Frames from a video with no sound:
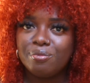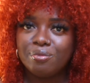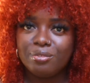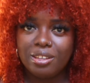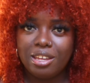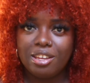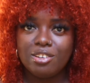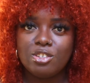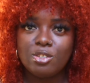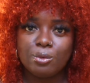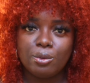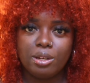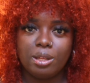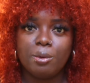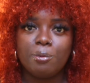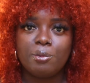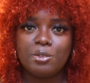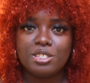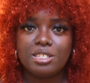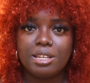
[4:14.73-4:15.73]
Okay, just want to
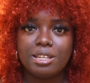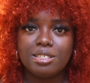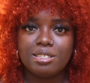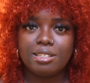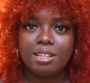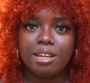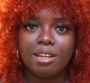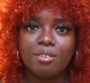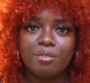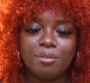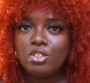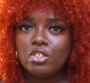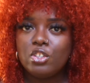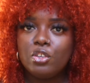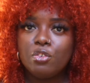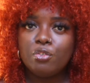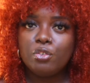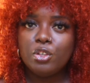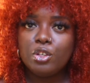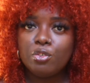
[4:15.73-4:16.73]
emphasize that.
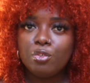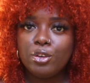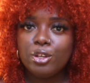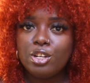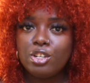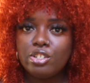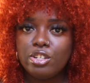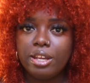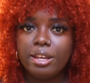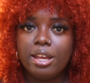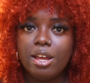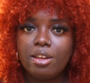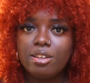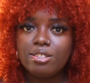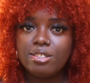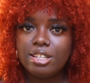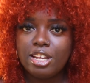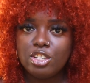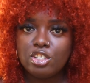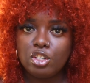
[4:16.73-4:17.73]
So feel free to check out
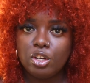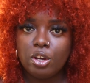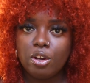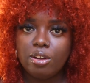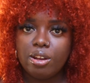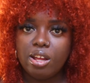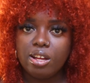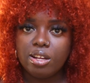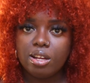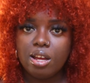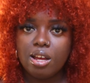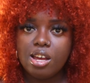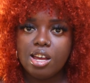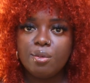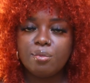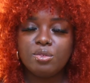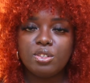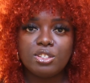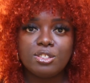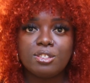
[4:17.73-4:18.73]
is that your hair dot
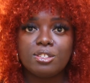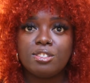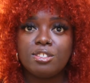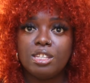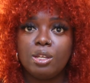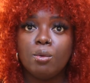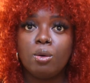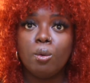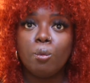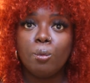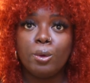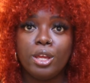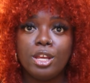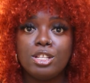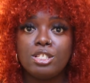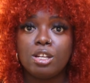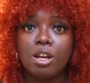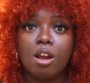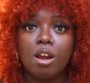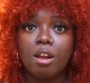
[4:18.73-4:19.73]
com just to see what
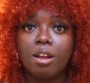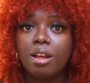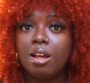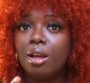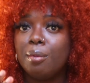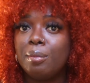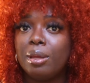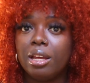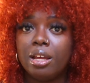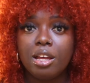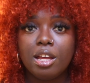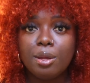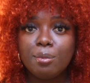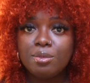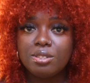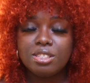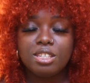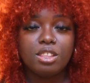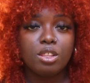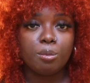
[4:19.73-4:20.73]
wigs are coming up,
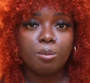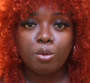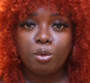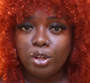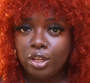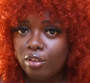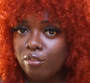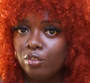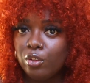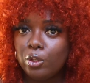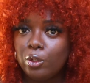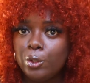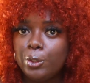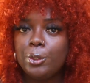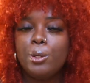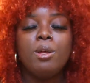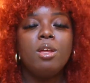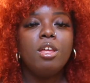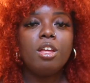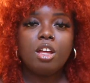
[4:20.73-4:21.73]
see the
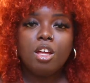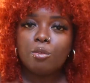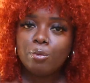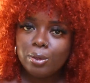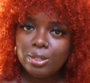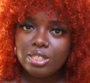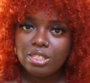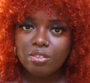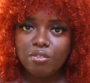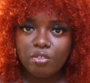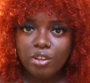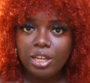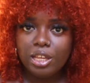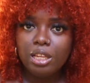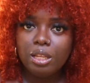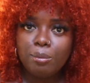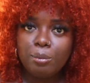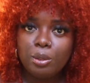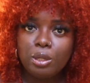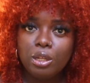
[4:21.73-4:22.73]
preview of what's
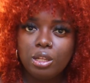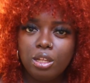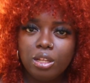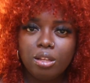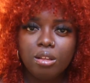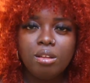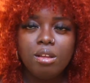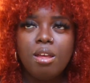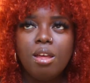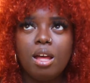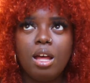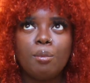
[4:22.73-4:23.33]
available.